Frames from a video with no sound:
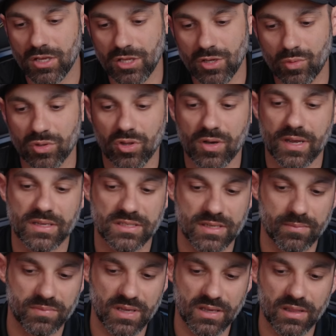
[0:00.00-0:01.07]
You would look at
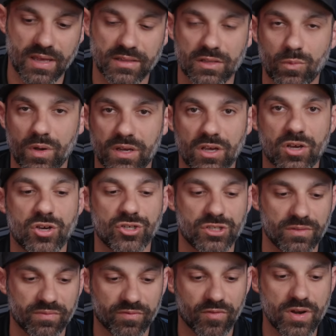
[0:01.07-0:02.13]
something like the Wicked
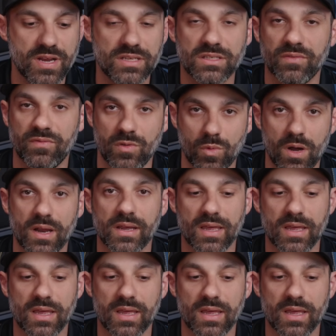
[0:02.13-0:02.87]
Cushion Freeze if you want,